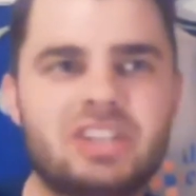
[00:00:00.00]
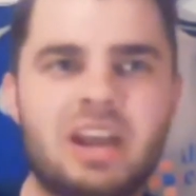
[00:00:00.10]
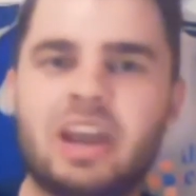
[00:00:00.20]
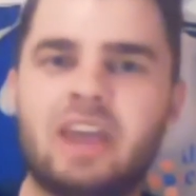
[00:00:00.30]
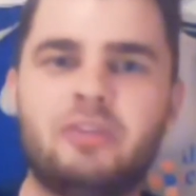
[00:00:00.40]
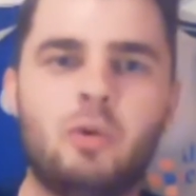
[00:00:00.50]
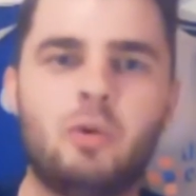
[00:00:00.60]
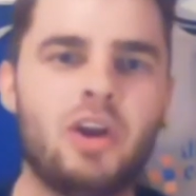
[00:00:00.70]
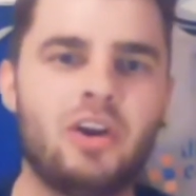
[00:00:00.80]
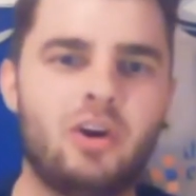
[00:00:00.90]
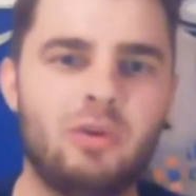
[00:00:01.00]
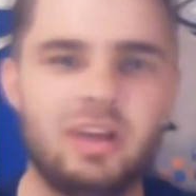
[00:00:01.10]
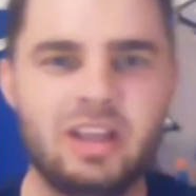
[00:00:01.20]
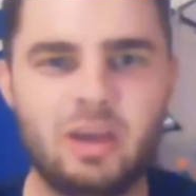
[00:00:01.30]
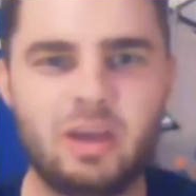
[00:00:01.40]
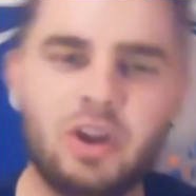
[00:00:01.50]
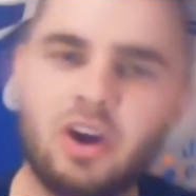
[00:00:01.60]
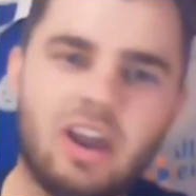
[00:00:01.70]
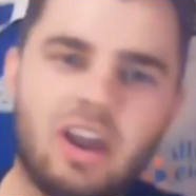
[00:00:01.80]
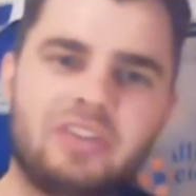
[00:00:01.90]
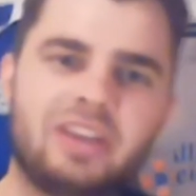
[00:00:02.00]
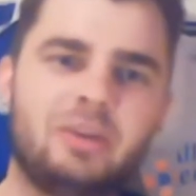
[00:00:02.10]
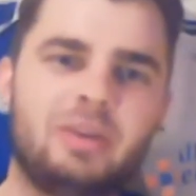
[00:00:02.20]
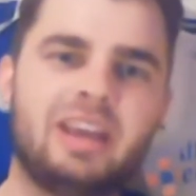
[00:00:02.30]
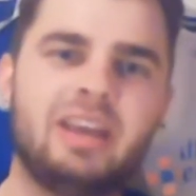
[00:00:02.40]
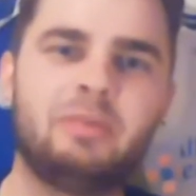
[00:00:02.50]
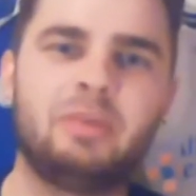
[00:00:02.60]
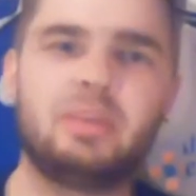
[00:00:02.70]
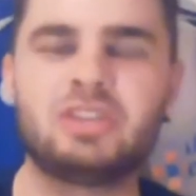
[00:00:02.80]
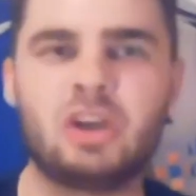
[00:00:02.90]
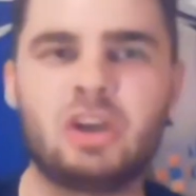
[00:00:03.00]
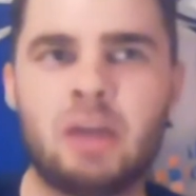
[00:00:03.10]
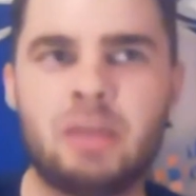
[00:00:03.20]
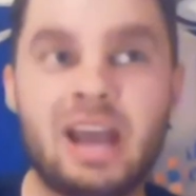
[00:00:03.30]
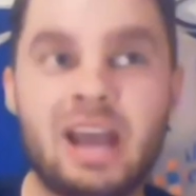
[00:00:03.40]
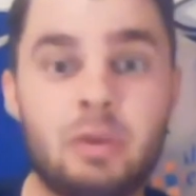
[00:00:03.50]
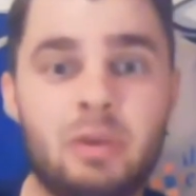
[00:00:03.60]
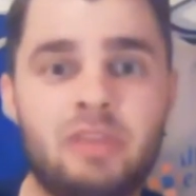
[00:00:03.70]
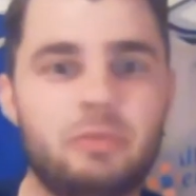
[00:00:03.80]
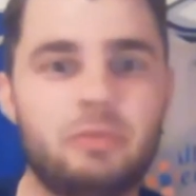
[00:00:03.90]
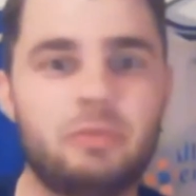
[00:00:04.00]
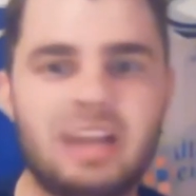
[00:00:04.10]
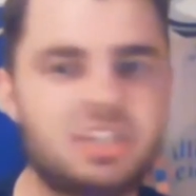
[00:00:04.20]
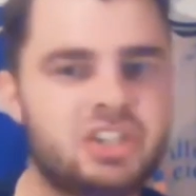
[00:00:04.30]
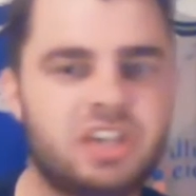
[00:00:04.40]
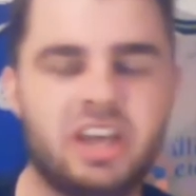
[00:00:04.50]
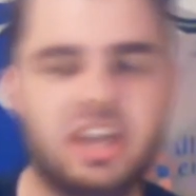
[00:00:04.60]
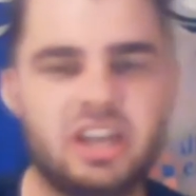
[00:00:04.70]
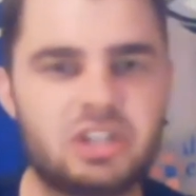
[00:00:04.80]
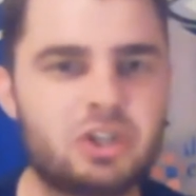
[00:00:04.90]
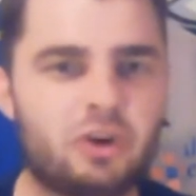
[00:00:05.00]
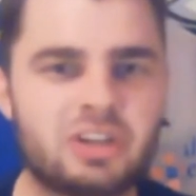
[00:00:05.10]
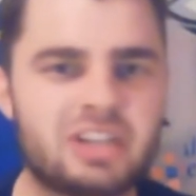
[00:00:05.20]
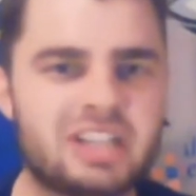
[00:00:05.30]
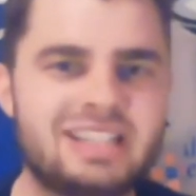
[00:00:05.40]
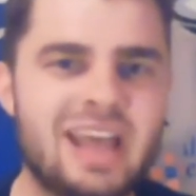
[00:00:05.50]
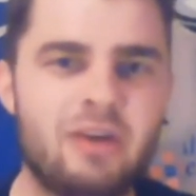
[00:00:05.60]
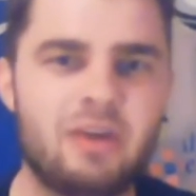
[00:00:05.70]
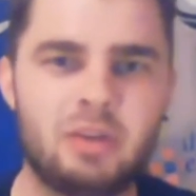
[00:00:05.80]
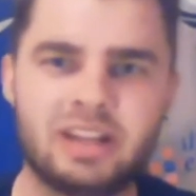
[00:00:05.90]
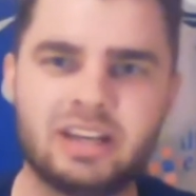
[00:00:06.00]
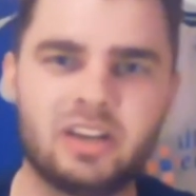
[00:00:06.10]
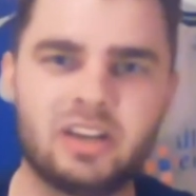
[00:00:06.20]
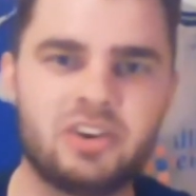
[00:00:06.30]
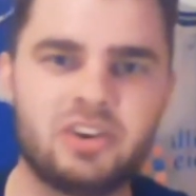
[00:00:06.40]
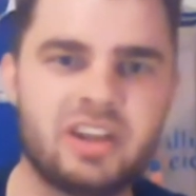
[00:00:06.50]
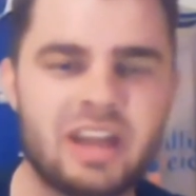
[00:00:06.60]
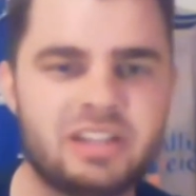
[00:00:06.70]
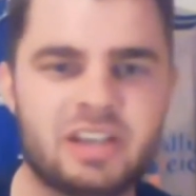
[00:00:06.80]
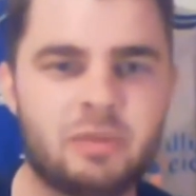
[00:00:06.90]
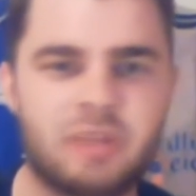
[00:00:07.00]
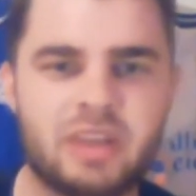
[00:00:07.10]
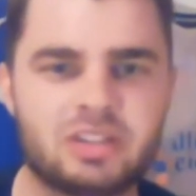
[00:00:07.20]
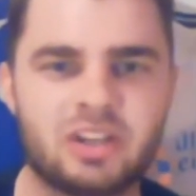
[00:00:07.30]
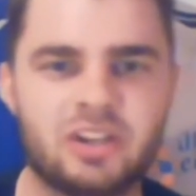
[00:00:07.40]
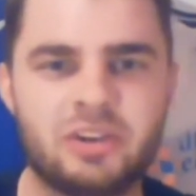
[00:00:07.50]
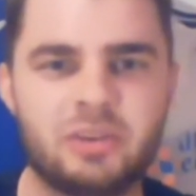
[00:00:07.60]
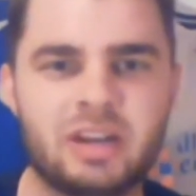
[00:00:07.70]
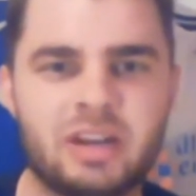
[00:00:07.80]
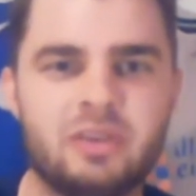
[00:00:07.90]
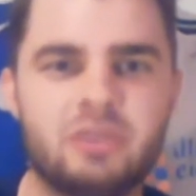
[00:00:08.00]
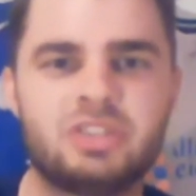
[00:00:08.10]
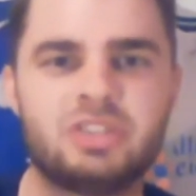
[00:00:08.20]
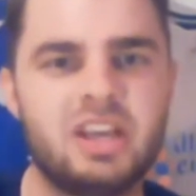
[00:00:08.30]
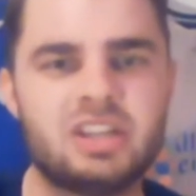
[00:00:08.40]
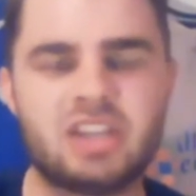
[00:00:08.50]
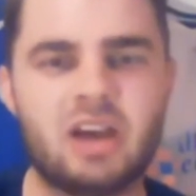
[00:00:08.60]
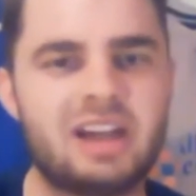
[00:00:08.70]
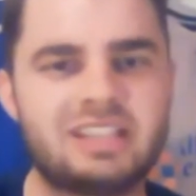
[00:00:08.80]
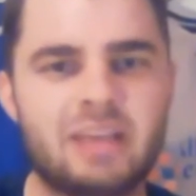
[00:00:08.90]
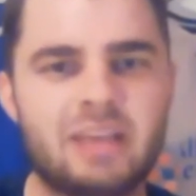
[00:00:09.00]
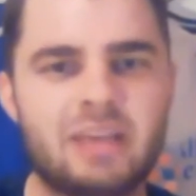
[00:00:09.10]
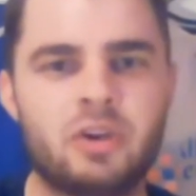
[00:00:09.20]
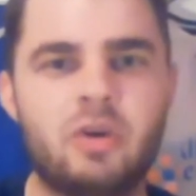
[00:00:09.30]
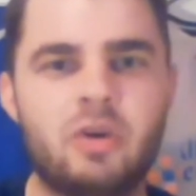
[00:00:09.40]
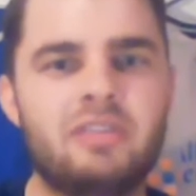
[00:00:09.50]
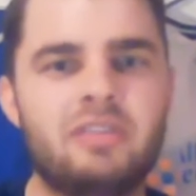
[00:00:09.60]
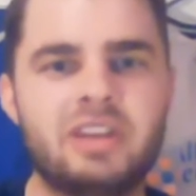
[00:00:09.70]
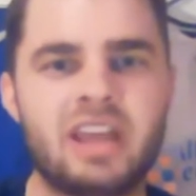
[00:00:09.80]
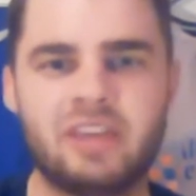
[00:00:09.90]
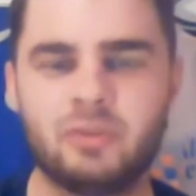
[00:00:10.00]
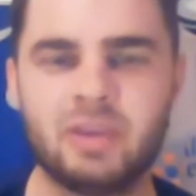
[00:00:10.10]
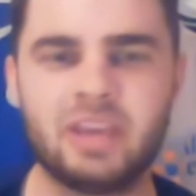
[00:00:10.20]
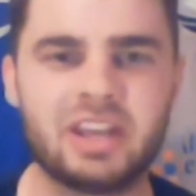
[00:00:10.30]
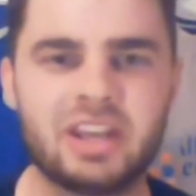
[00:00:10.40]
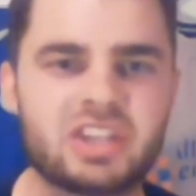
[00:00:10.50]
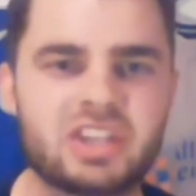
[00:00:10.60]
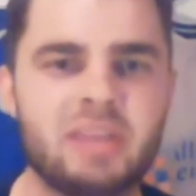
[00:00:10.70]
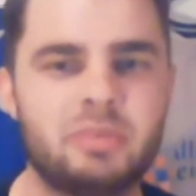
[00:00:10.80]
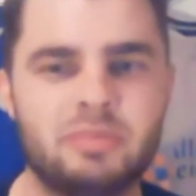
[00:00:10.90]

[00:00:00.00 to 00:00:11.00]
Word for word: I'm going to go for 1 0. One all, I think, will be, be a result I'd be happy with. Leicester, notoriously are terrible in London. Anytime we go to London, we lose. So I'd take one all every day of the week and escape.